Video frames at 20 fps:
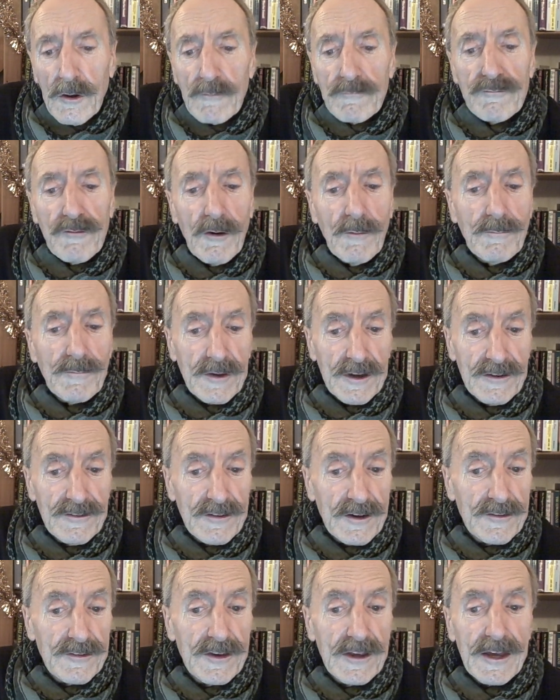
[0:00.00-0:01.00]
From this,
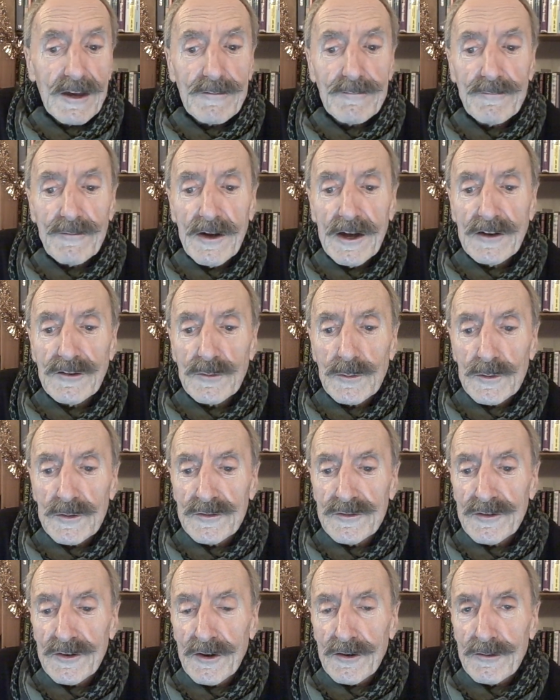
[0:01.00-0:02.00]
I think it's fair to
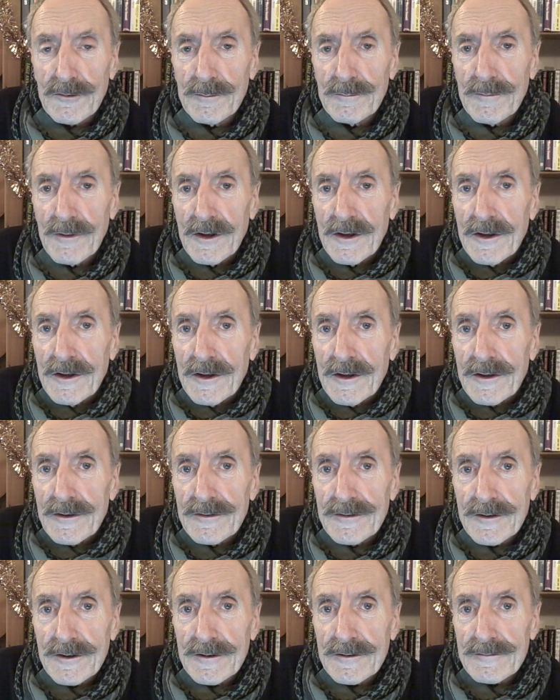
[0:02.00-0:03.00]
assume
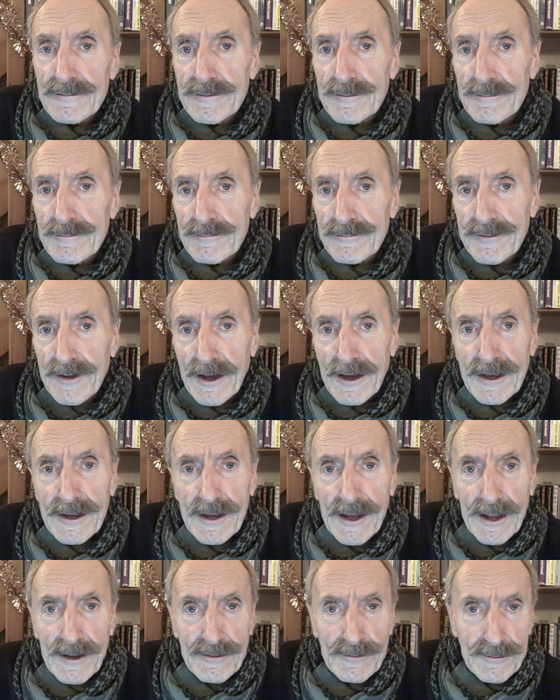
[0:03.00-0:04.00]
that
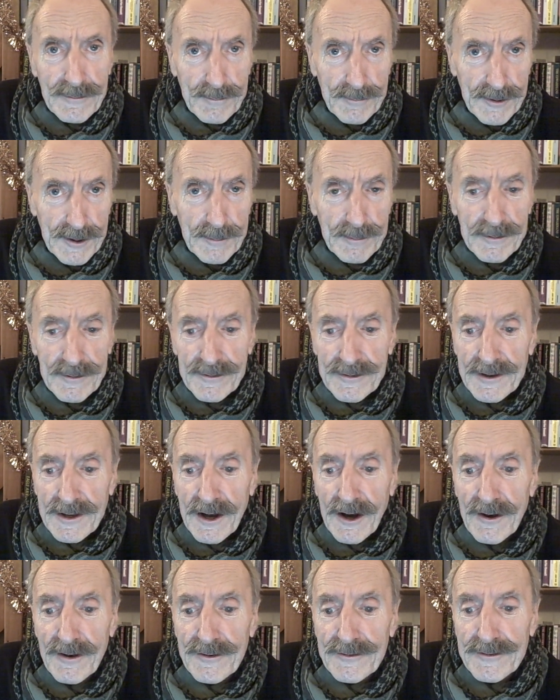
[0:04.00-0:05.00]
they and the people at The
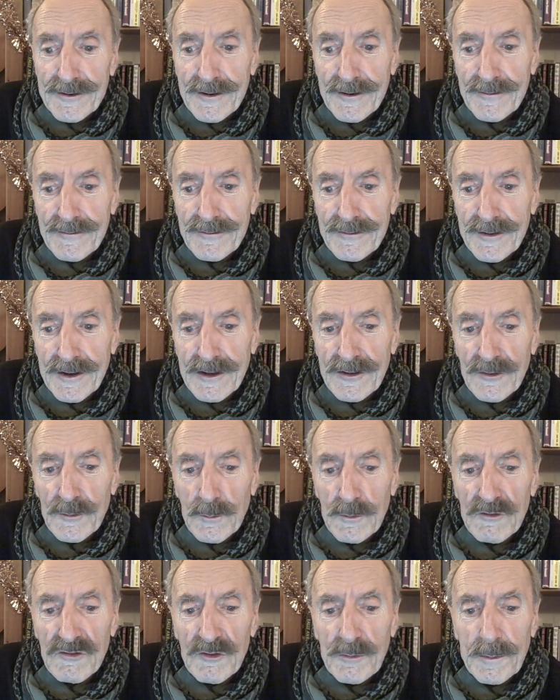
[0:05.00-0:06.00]
Guardian think
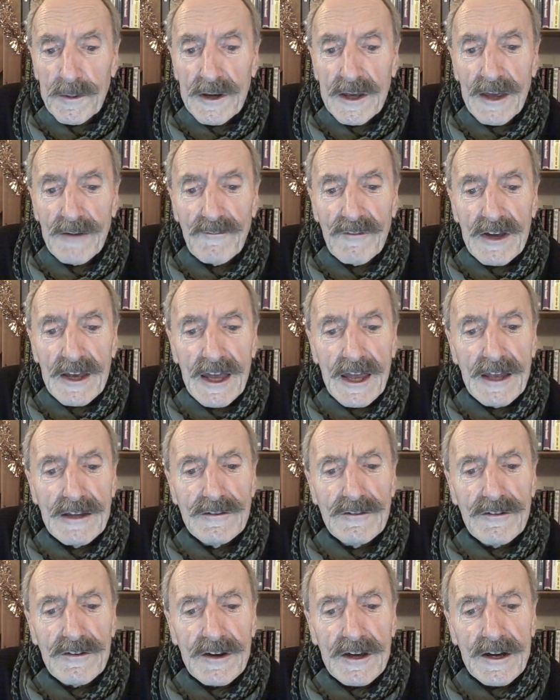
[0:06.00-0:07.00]
that we should be giving
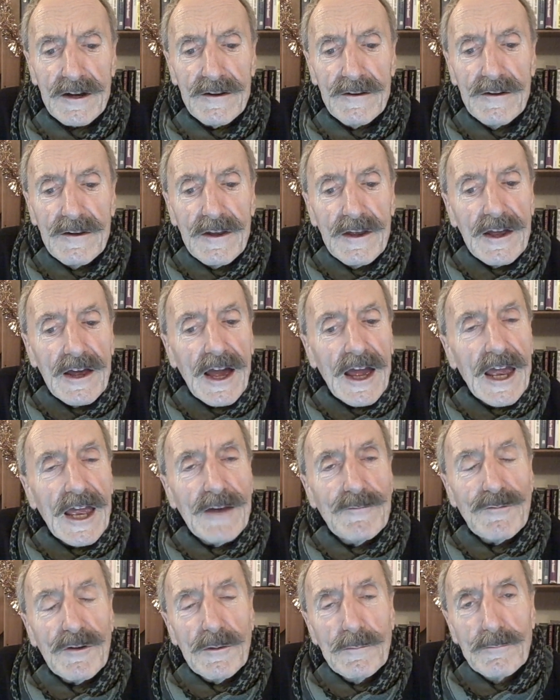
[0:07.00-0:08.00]
India
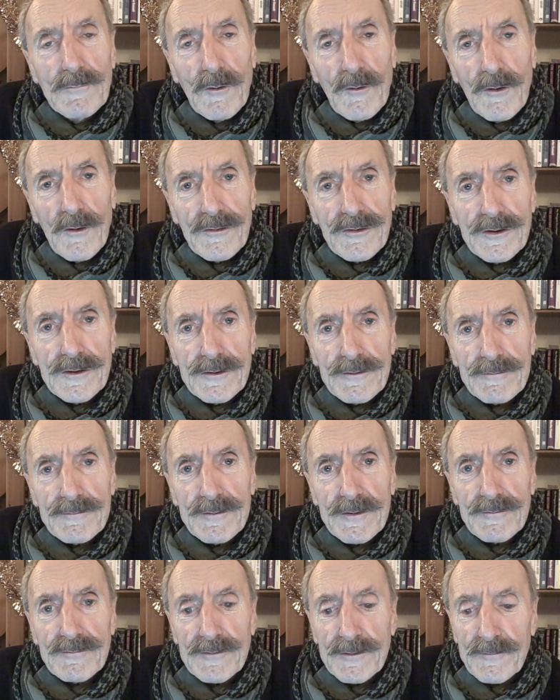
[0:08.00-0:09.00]
even more than
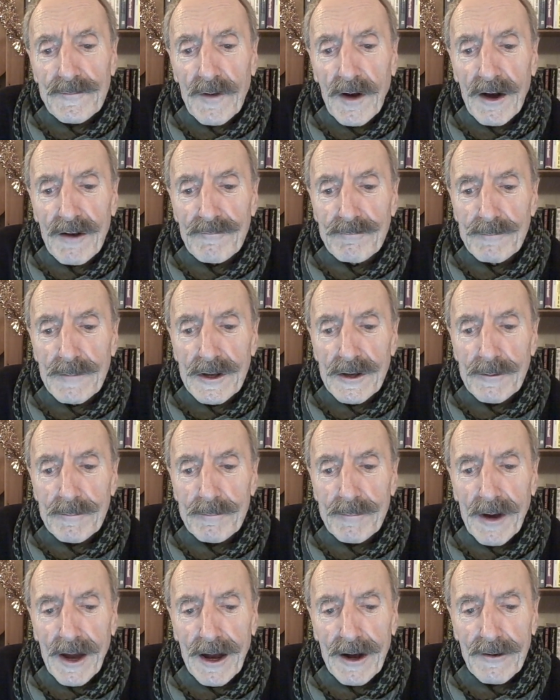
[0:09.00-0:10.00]
the £55
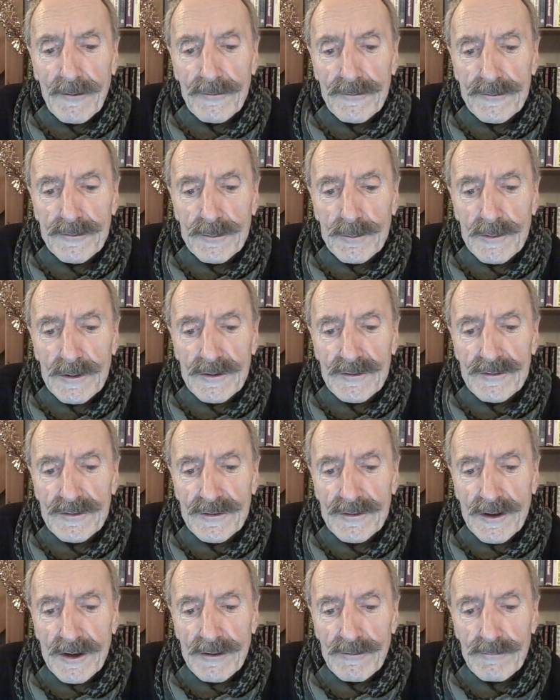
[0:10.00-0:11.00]
million which
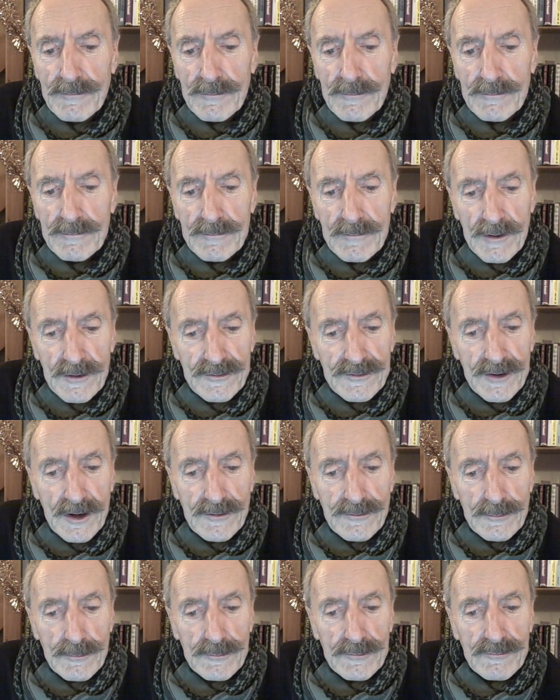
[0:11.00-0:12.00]
they've
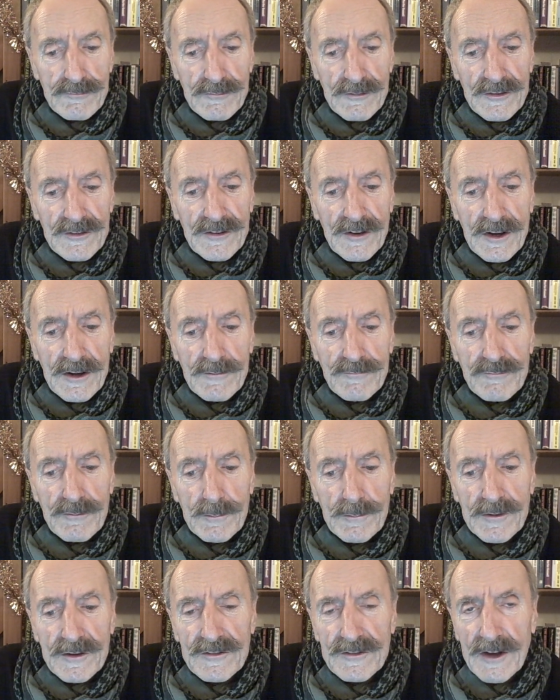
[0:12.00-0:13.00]
scheduled to receive
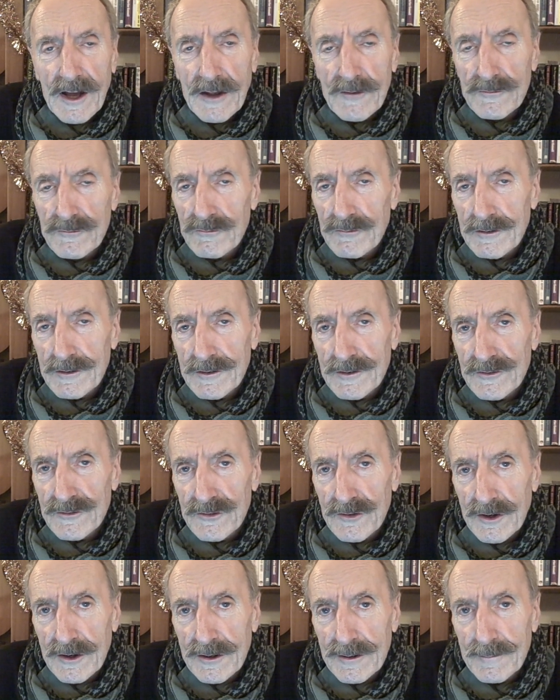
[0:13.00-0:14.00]
from this country
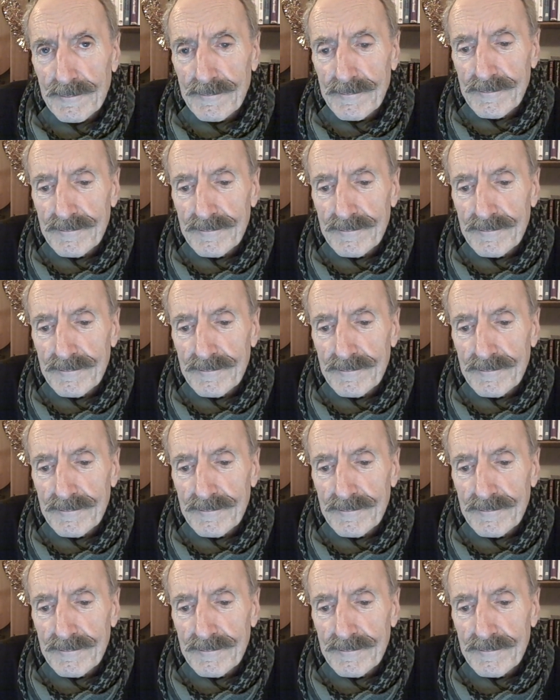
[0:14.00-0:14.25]
this year.